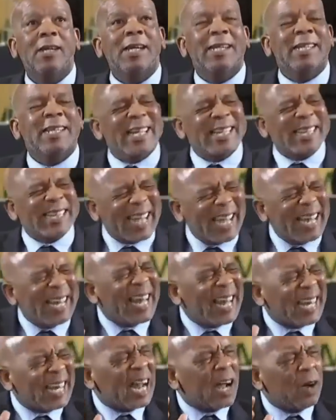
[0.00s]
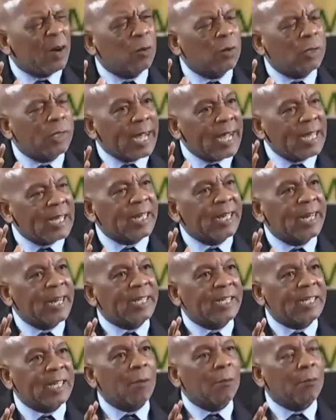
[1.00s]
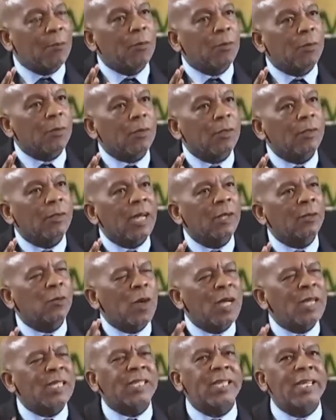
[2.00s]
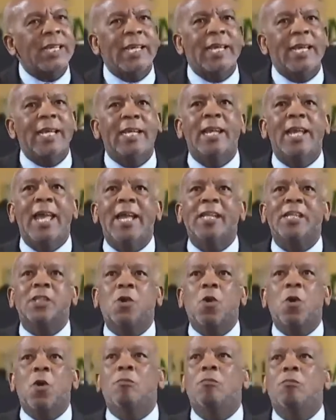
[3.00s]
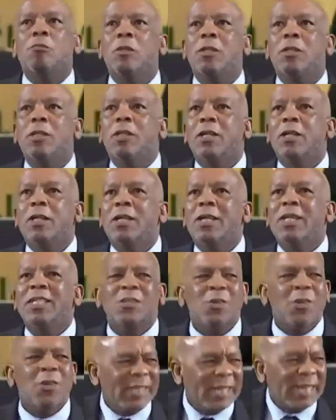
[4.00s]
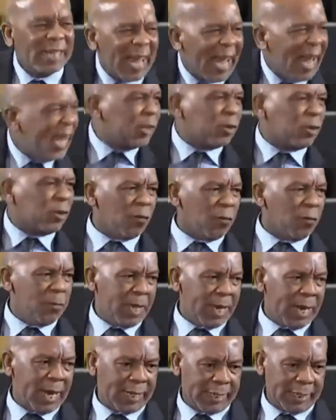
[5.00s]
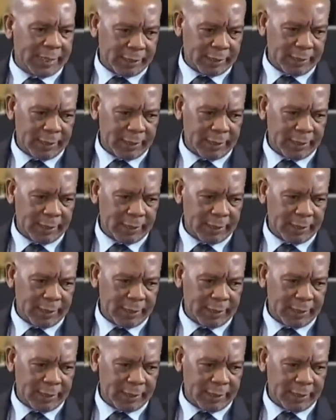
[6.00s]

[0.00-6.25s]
The turnaround, as an example, that we are seeing in ESCOM, is not an act of miracle.